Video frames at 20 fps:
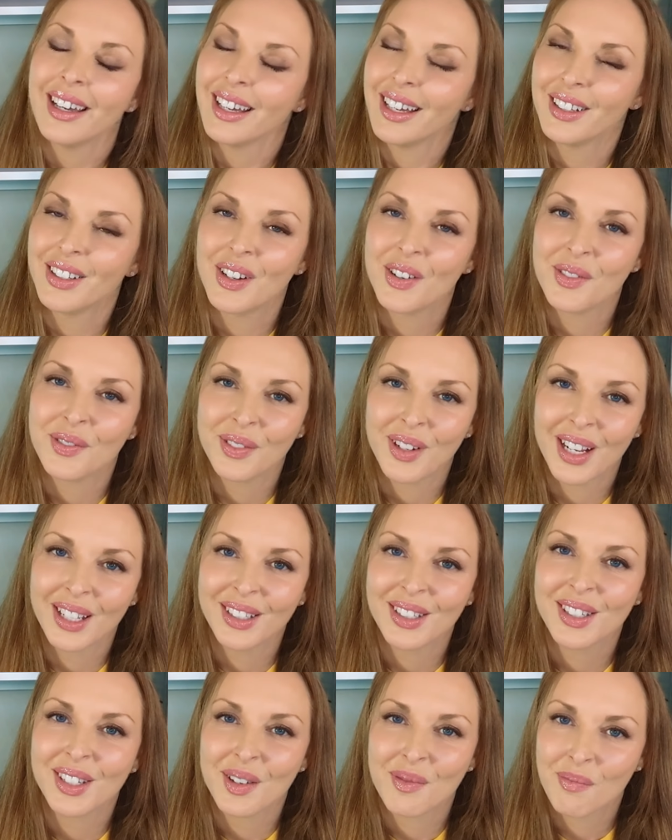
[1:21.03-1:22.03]
Hello,
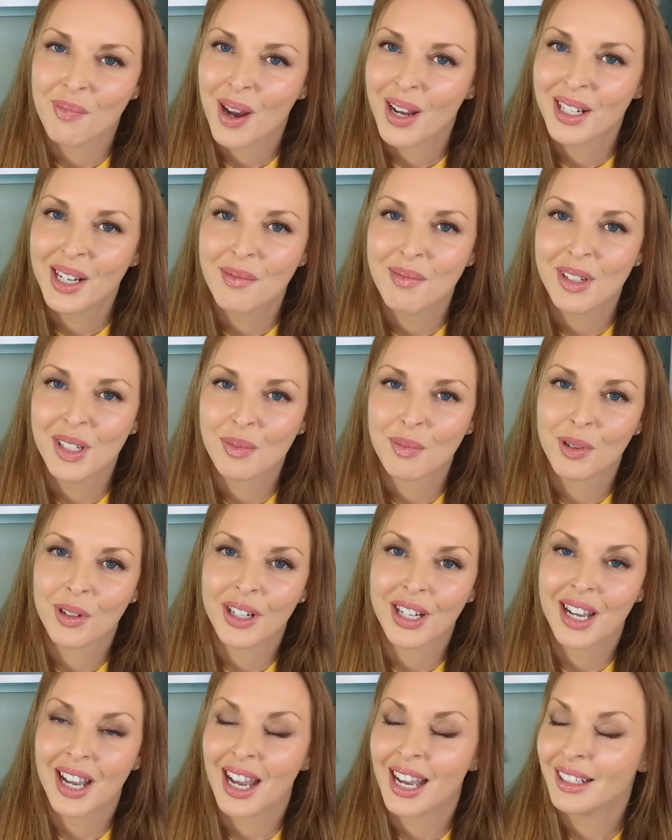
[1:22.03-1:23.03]
friends. My name is
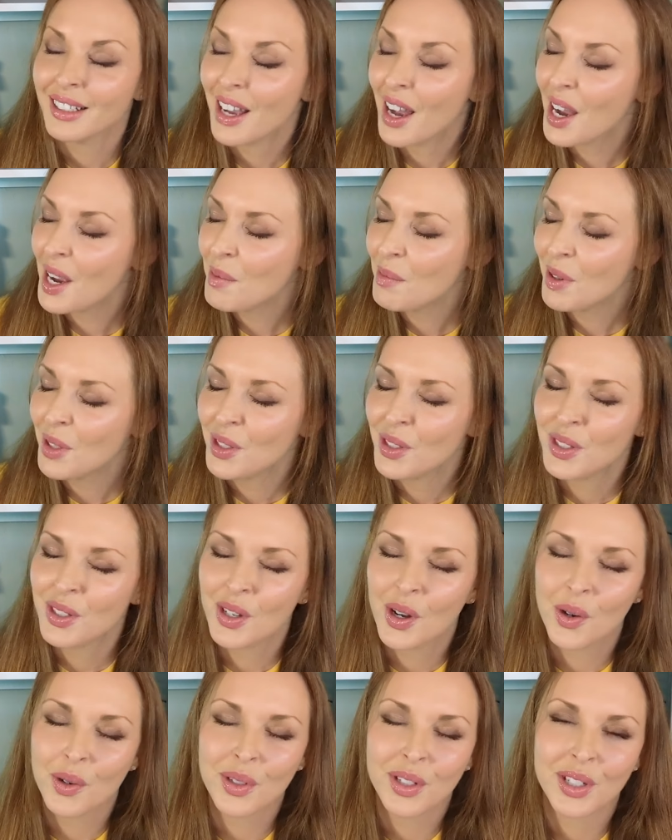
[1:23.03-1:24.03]
Maria, and I'm
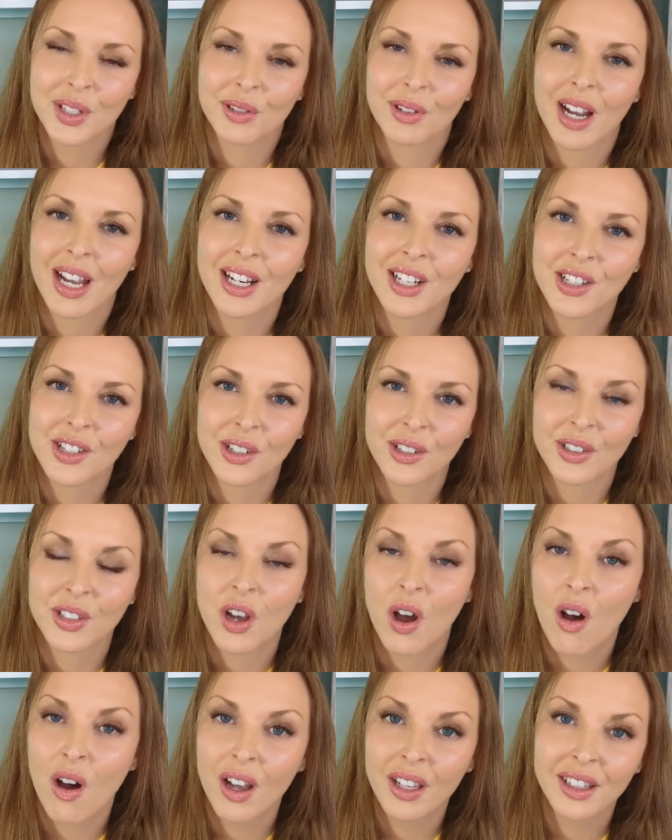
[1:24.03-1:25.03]
no stranger
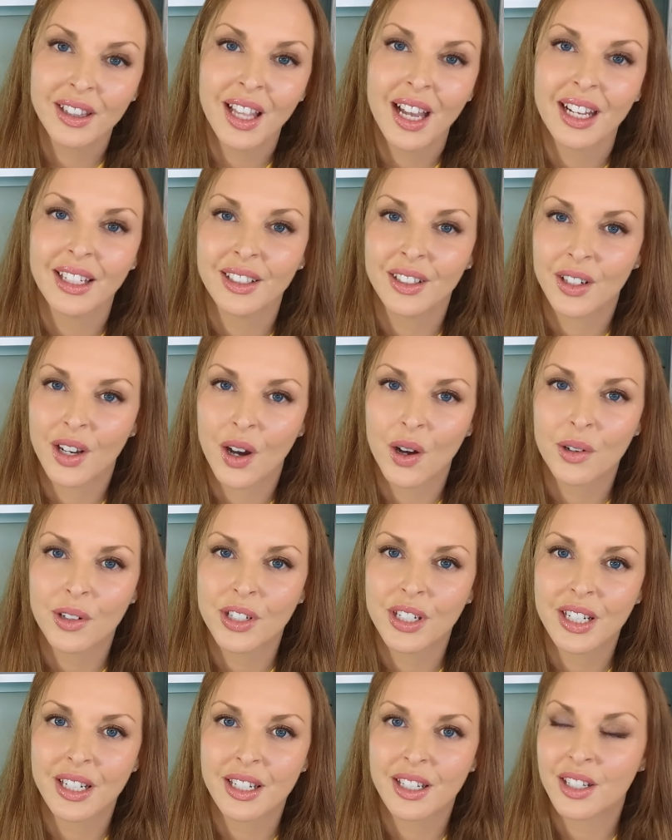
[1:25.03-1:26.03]
to online
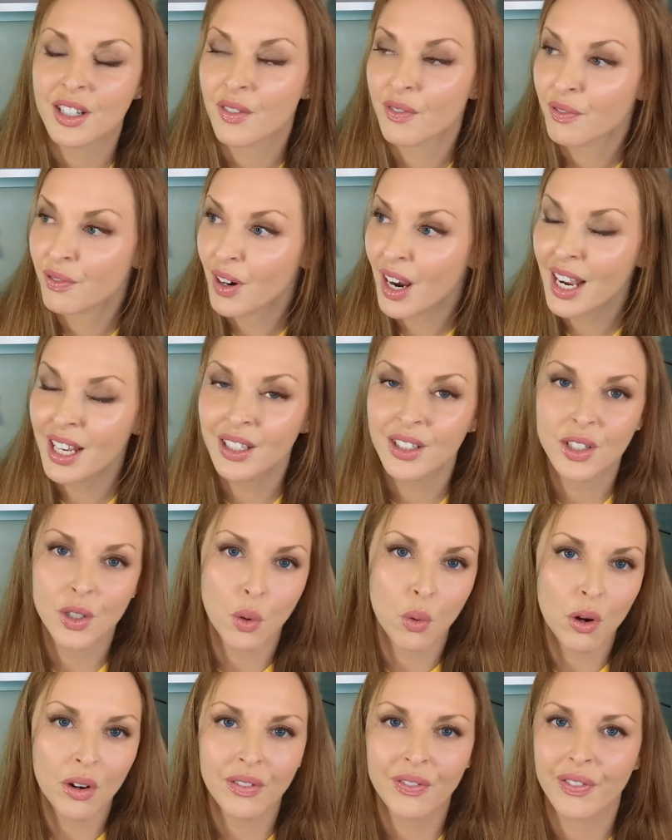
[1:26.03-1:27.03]
coaches, friends,
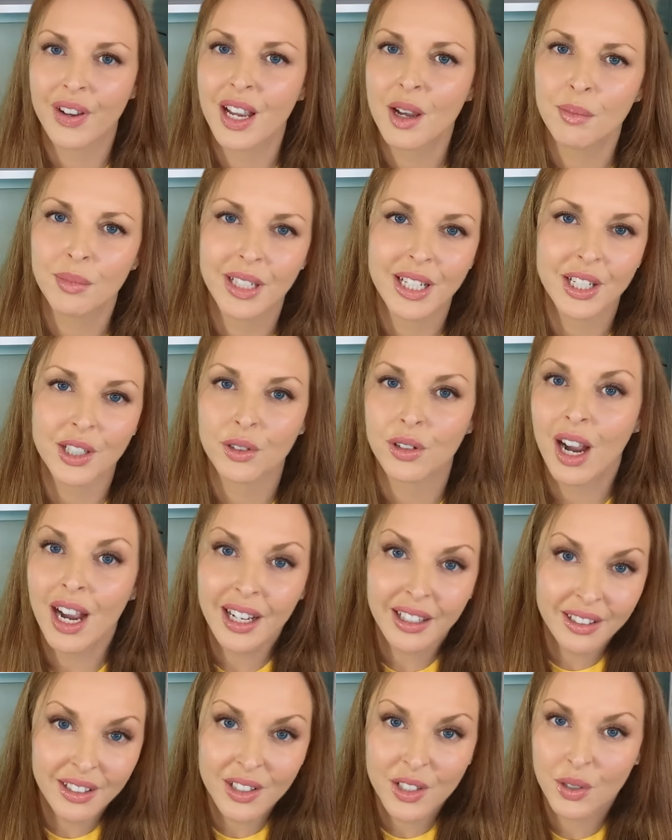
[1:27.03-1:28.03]
or family
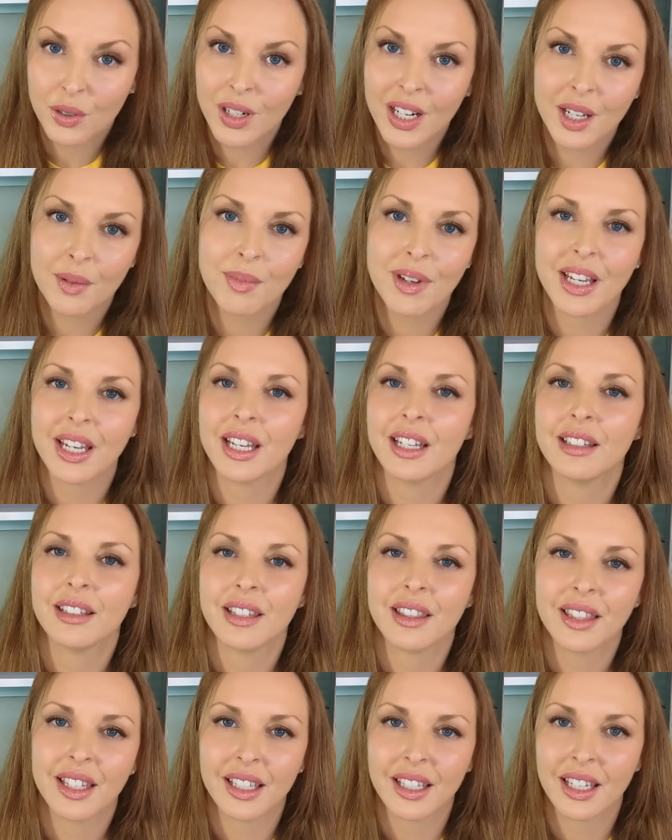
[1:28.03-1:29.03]
trying to trick me
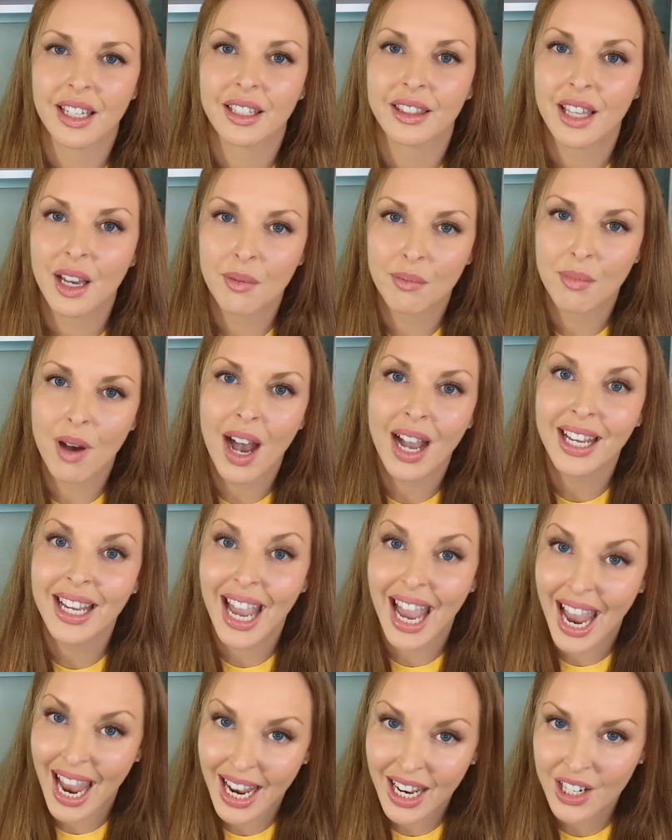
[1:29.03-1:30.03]
into thinking that
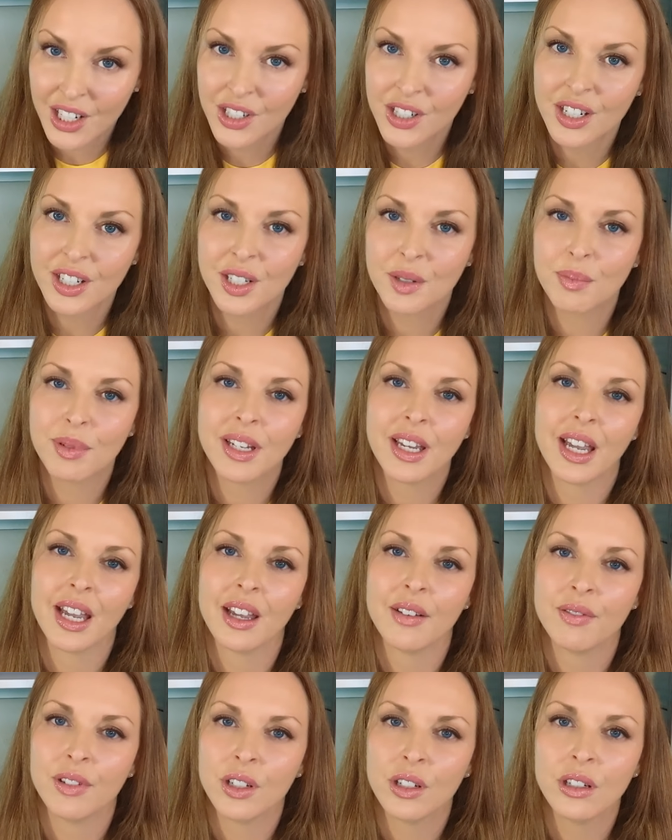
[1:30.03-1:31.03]
my anxious
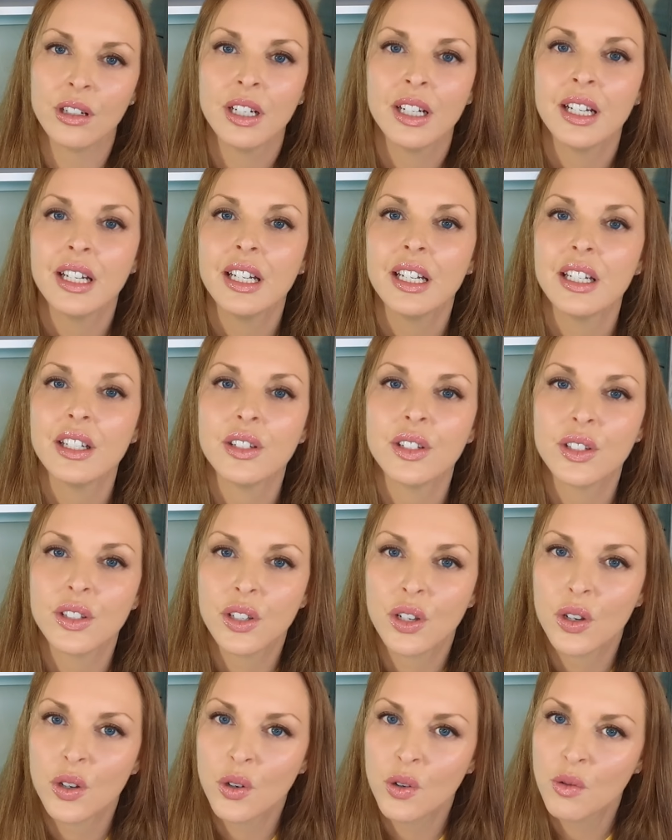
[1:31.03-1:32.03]
behavior is
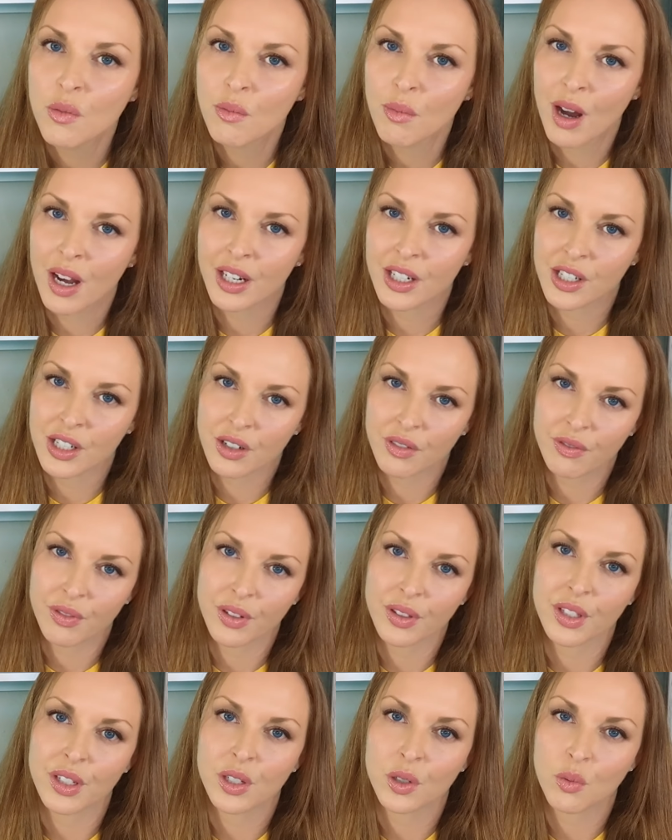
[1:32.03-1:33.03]
too much
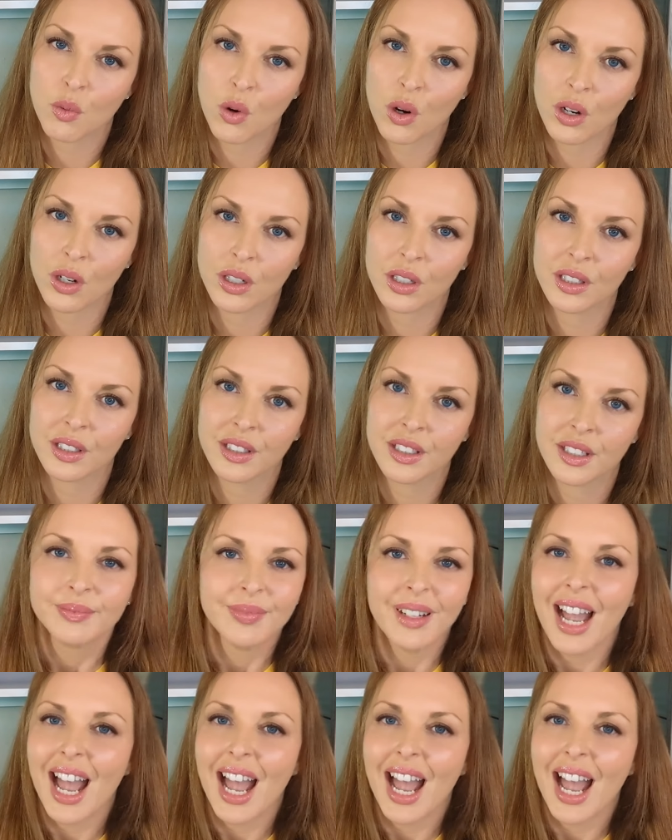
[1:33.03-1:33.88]
for this world.